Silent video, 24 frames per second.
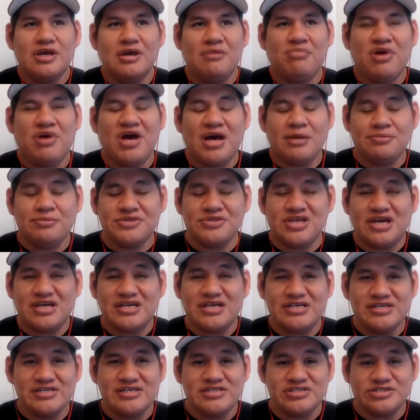pop
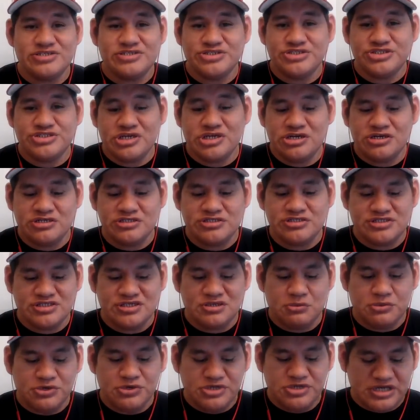sockets or shirts, or
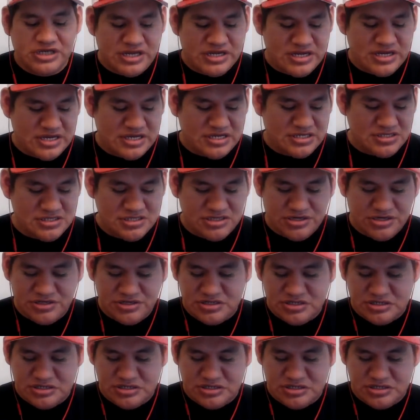what do you got next you can do?